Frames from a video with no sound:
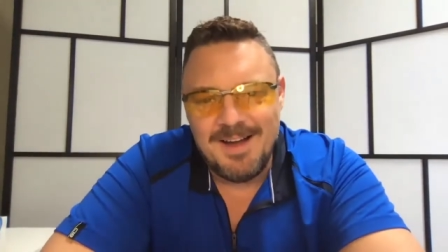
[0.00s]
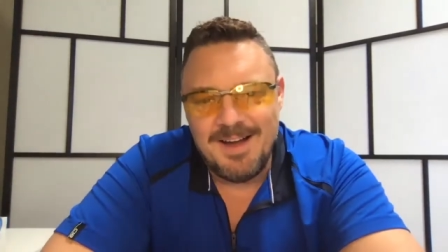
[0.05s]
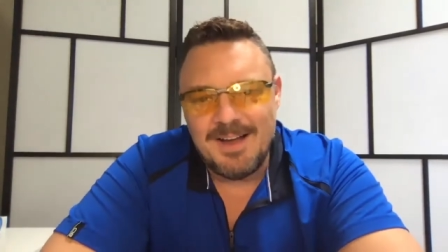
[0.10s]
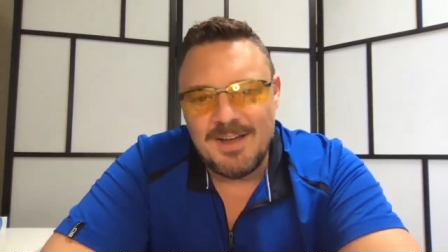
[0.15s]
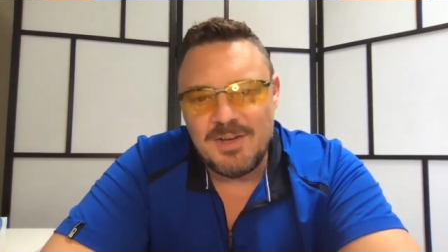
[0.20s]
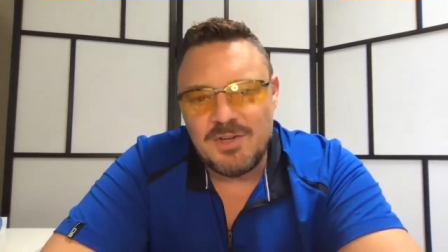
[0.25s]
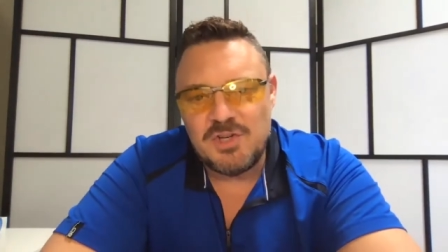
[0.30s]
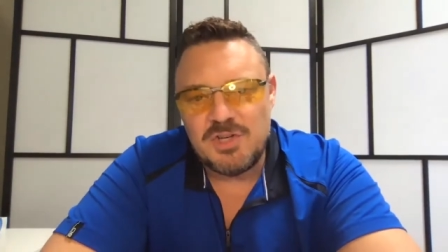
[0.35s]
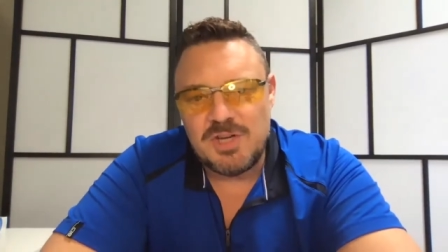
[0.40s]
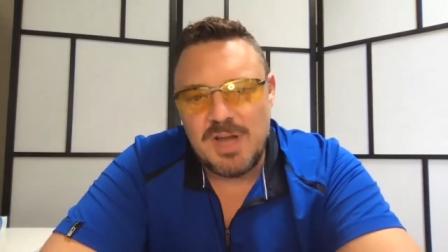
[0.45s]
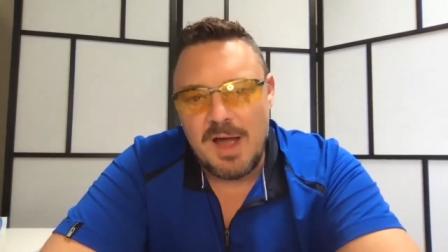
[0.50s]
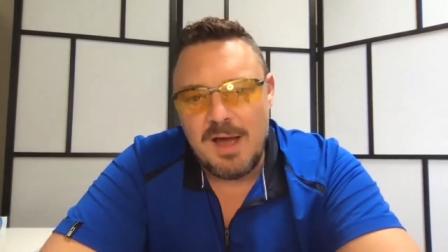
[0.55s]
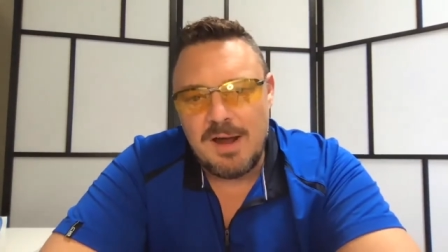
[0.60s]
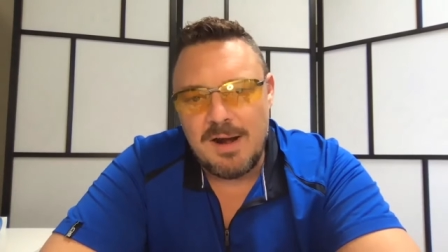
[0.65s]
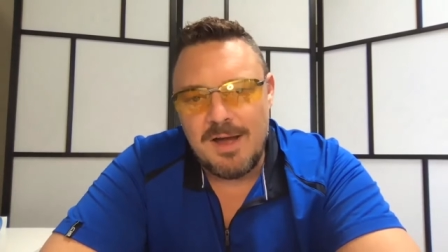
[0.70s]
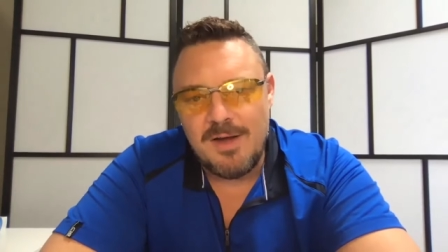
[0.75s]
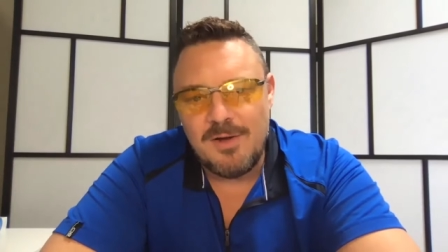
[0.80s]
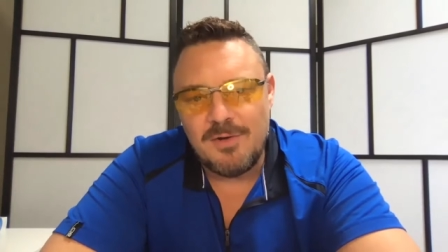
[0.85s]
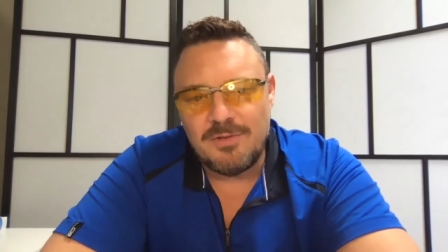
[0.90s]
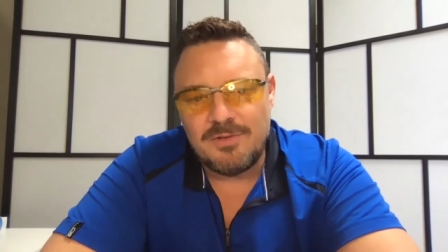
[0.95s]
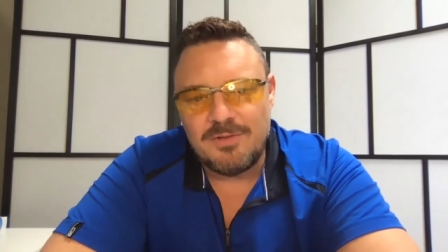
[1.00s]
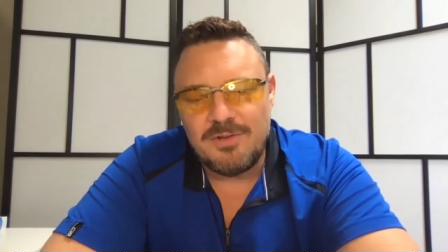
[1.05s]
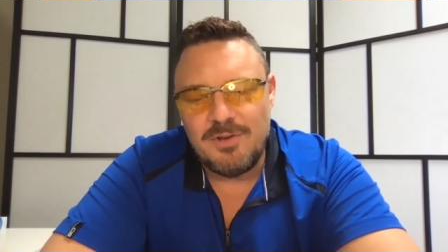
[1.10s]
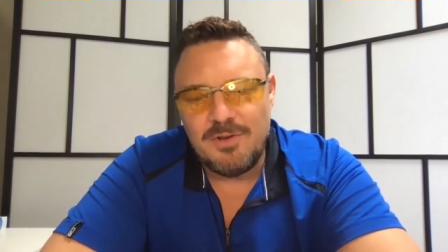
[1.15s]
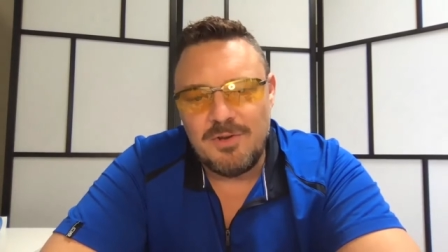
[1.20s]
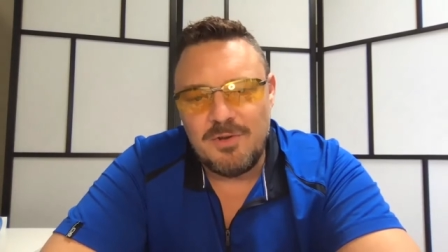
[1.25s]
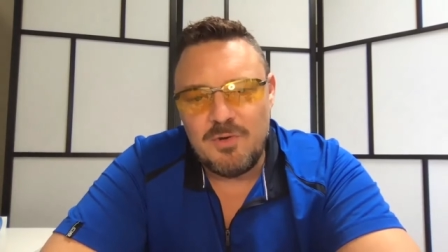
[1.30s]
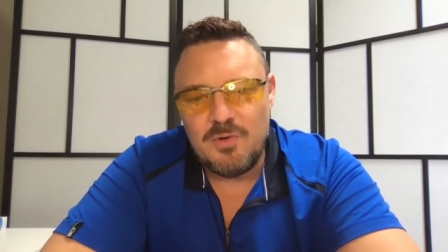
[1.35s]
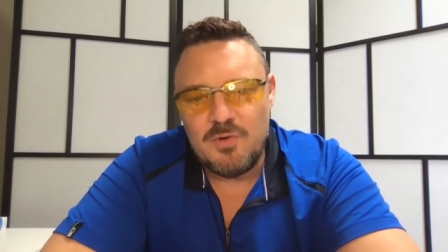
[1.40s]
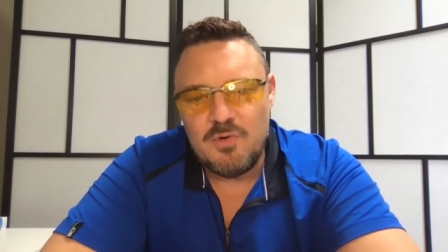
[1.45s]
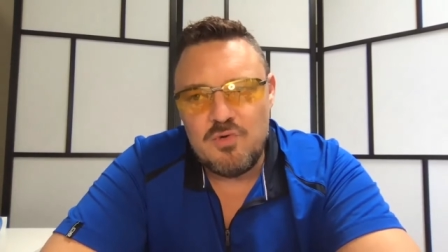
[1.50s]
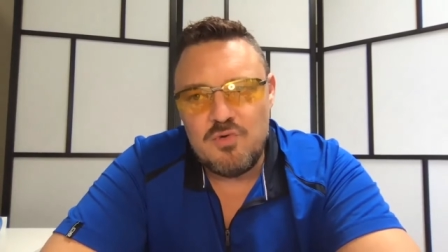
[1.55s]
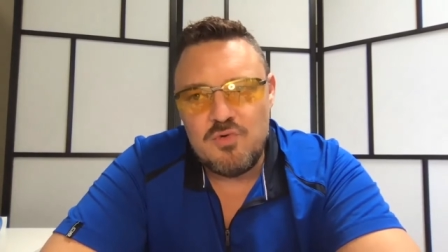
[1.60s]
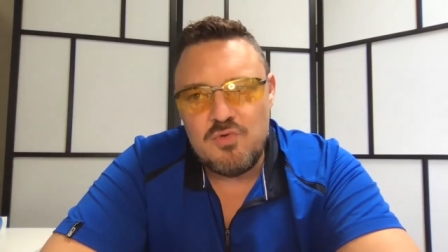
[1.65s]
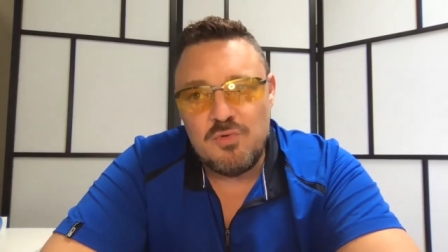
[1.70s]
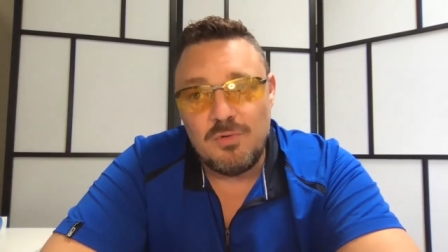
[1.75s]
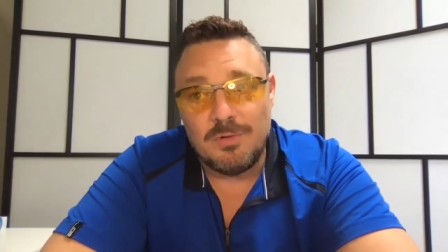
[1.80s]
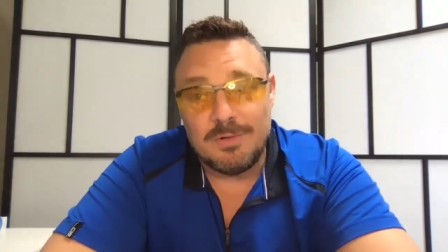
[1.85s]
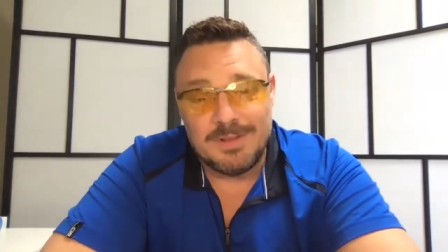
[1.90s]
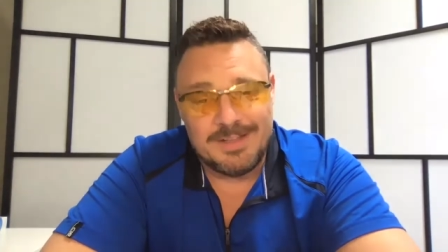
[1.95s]
Shout out
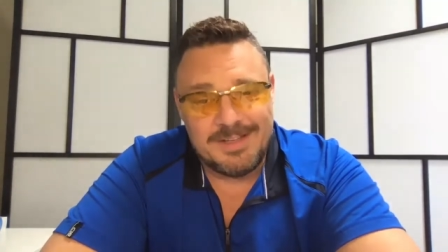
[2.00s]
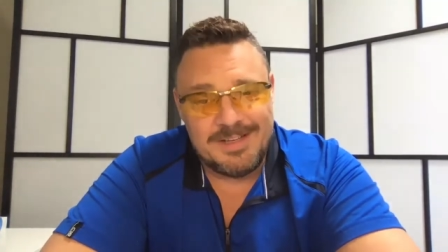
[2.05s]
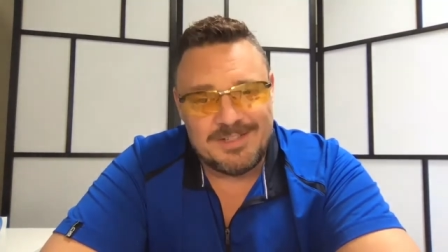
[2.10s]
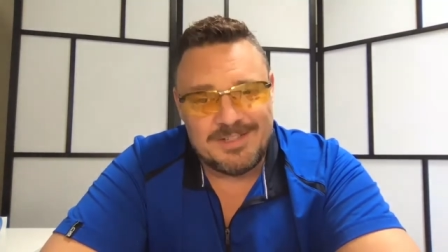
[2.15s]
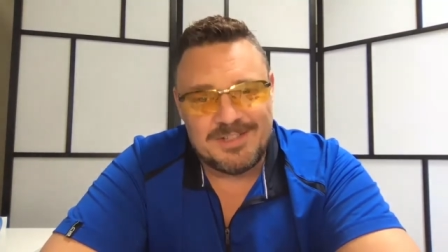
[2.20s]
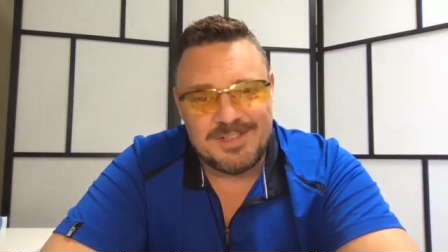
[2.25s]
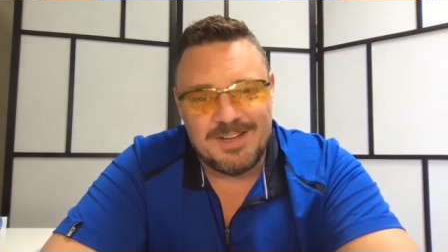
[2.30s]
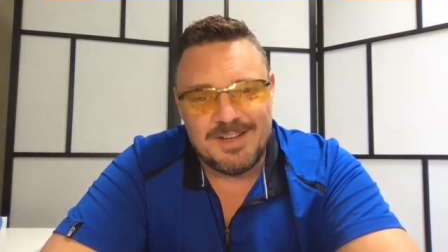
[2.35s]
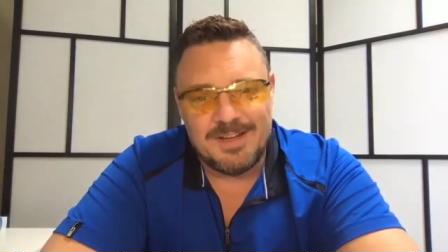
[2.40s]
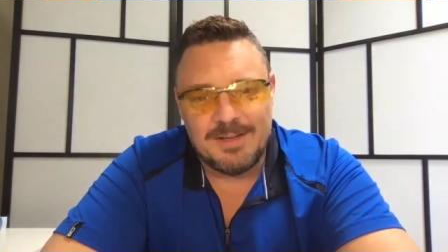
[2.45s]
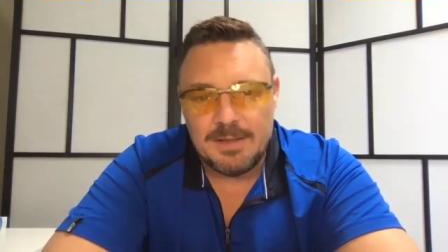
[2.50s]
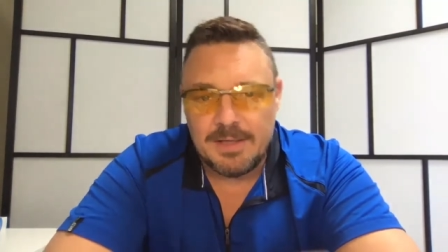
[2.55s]
to Lisa.